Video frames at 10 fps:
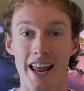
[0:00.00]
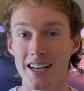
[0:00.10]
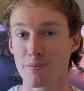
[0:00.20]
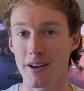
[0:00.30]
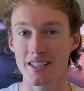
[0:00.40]

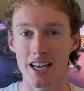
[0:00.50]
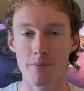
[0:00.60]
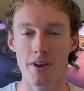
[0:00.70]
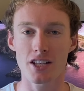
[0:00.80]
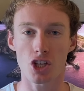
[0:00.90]
next big
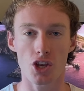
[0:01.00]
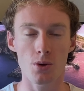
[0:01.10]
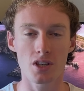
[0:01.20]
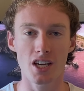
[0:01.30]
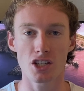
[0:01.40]
tip is
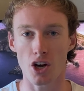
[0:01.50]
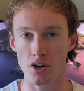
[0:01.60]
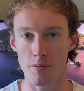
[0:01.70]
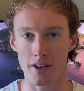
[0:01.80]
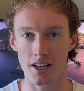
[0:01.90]
using
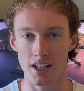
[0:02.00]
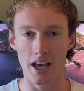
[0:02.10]
Notability.